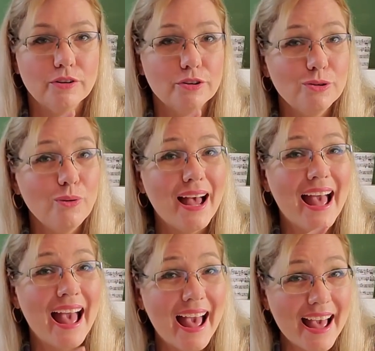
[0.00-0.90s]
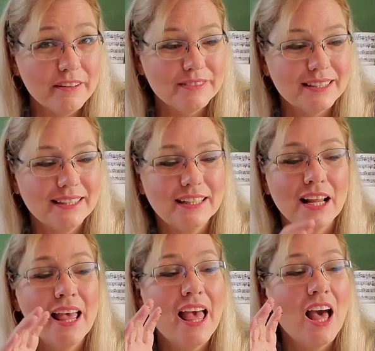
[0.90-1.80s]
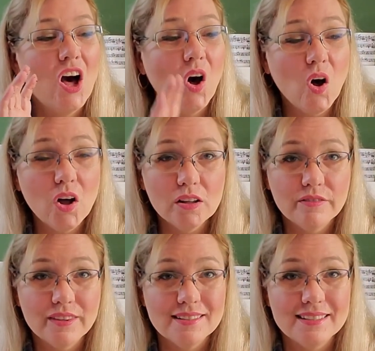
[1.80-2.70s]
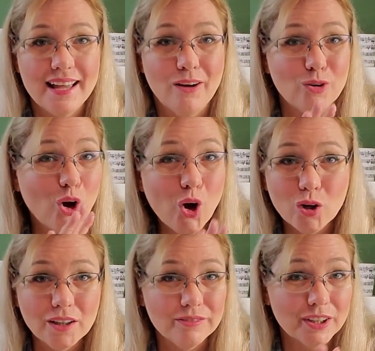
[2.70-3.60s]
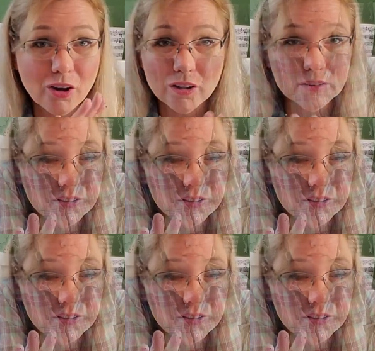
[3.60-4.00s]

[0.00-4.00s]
You have to get all of this out, all of it, all of